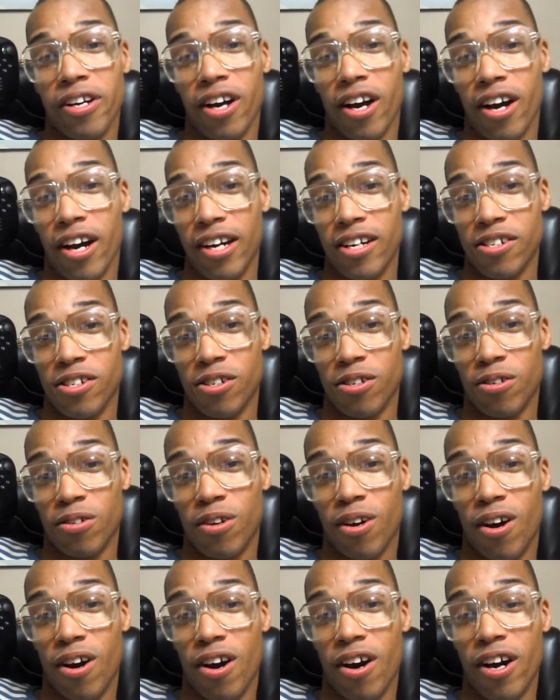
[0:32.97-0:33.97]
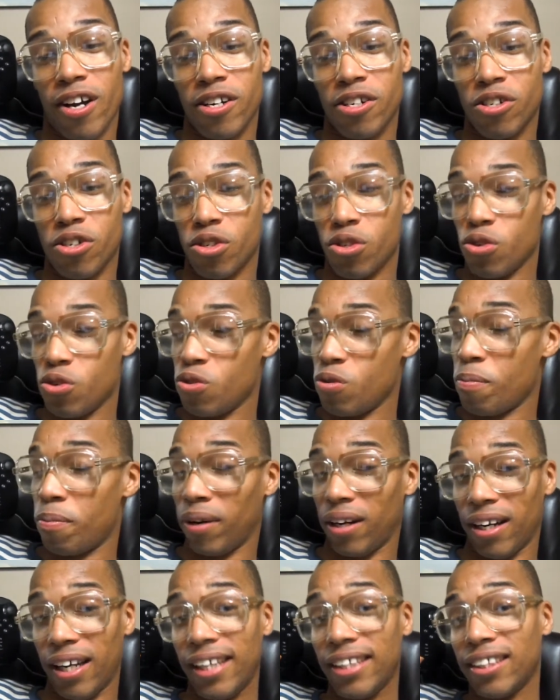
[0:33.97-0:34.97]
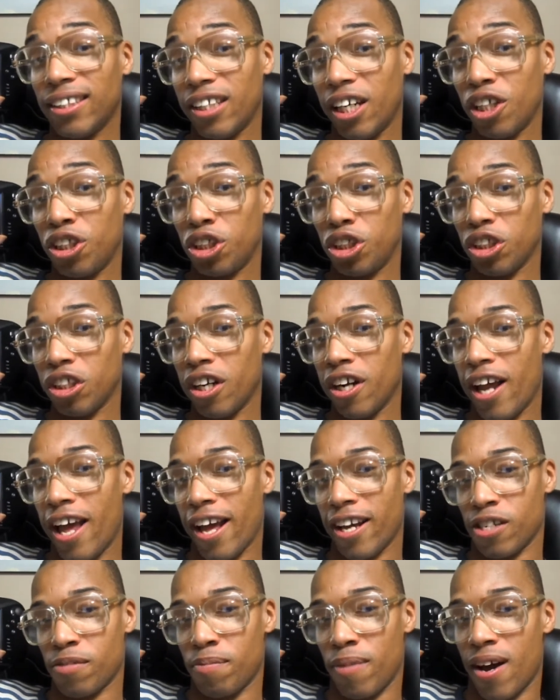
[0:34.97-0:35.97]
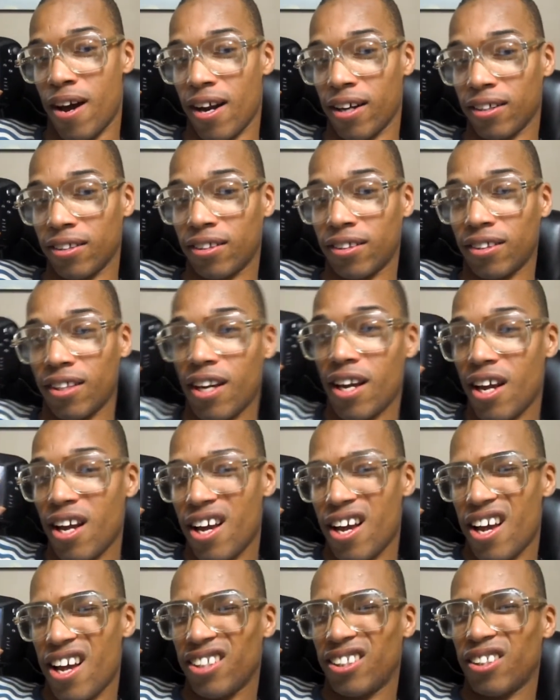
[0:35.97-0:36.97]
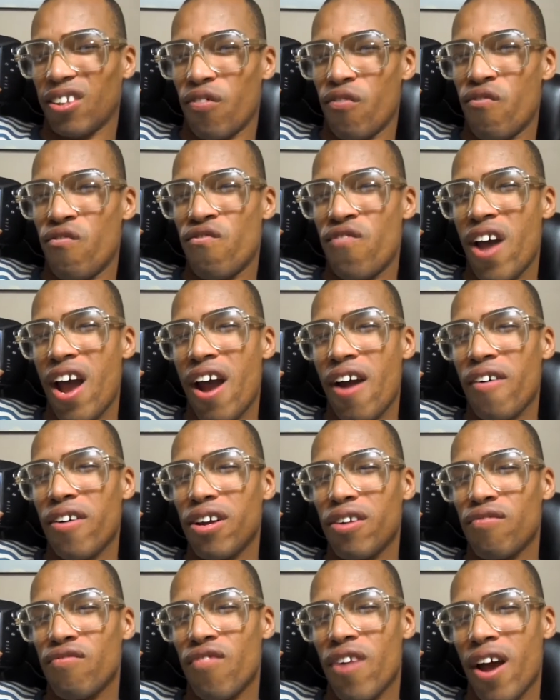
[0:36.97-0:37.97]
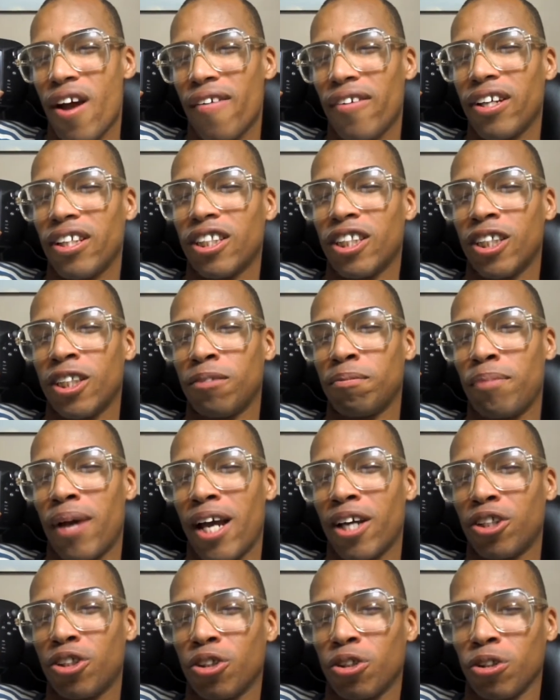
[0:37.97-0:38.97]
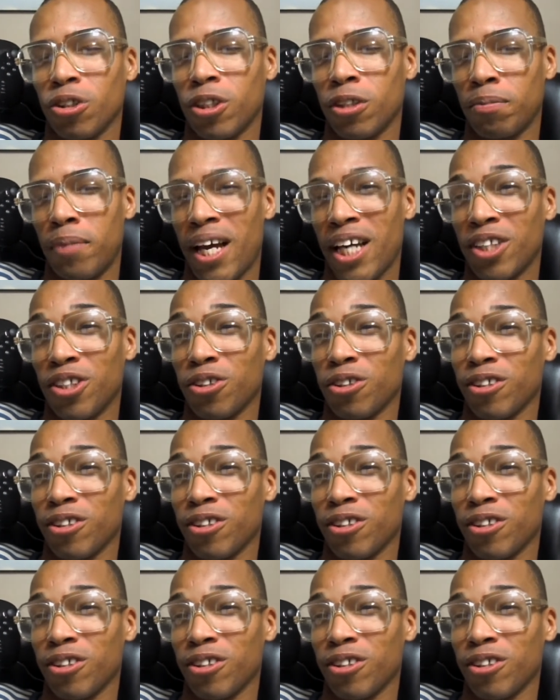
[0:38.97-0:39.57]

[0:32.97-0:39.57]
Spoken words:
console onto PlayStation and Xbox. It's a very, very special way